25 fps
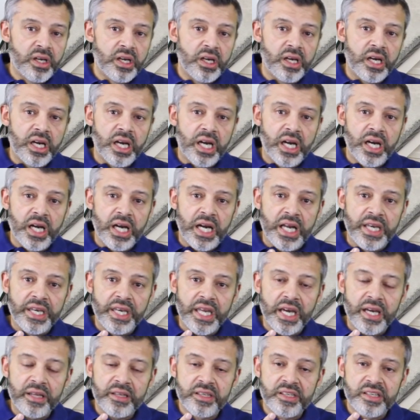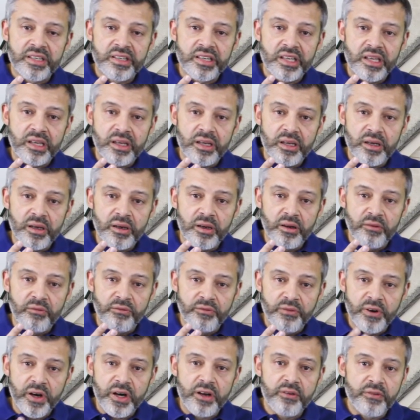Uh, and that's uh,
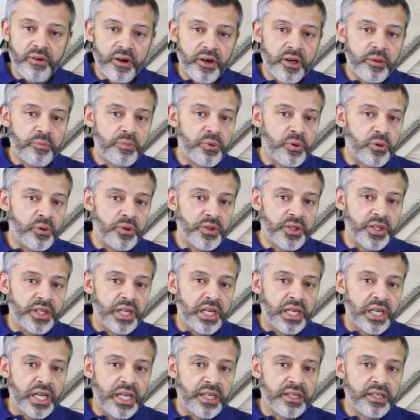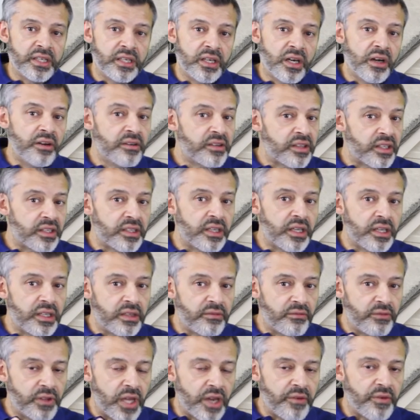very, very important that the lender knows that
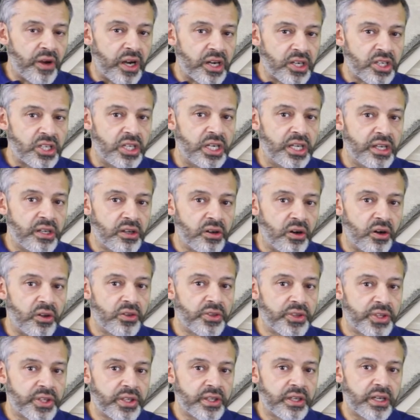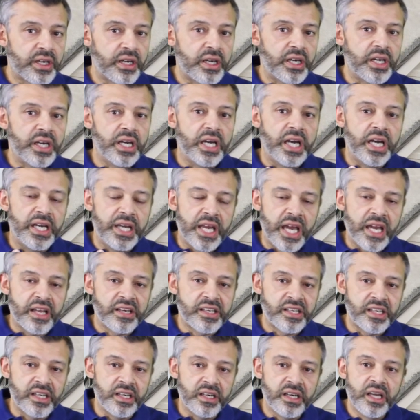they, have actually got uh, an
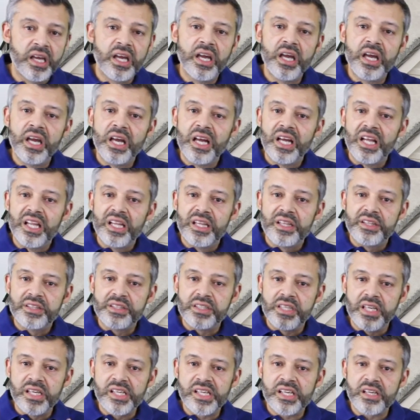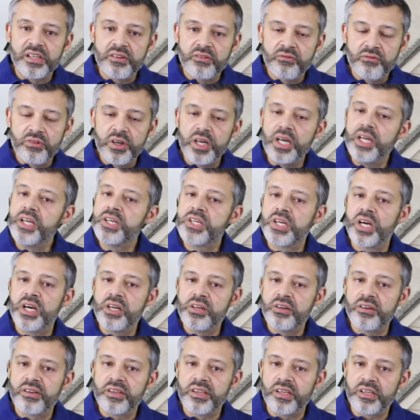exit. This can really
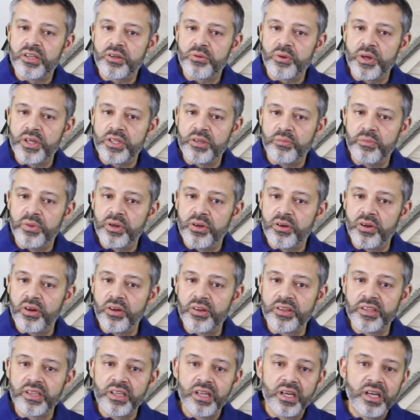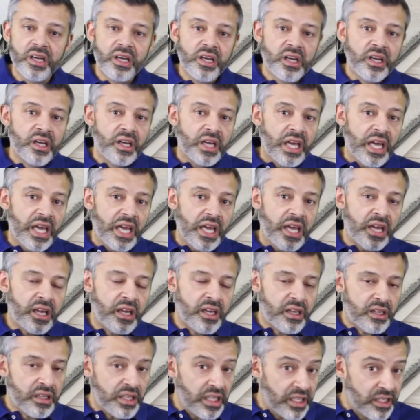change your situation because
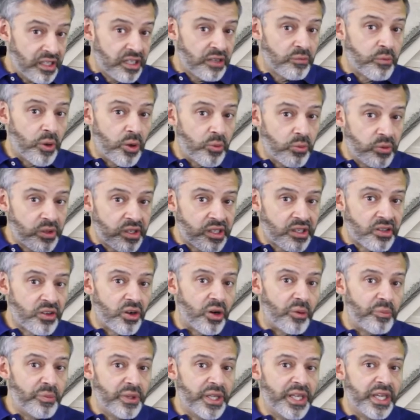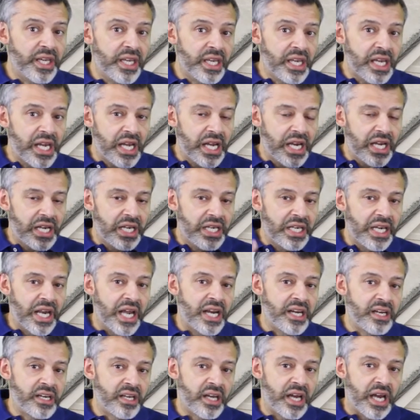it, this is what will stop the
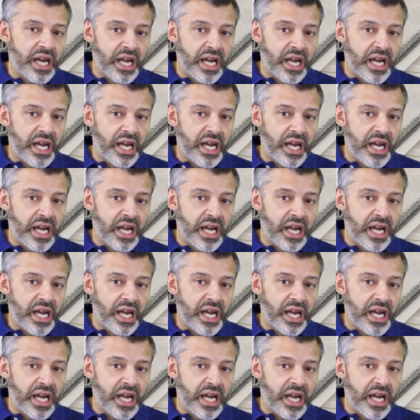lender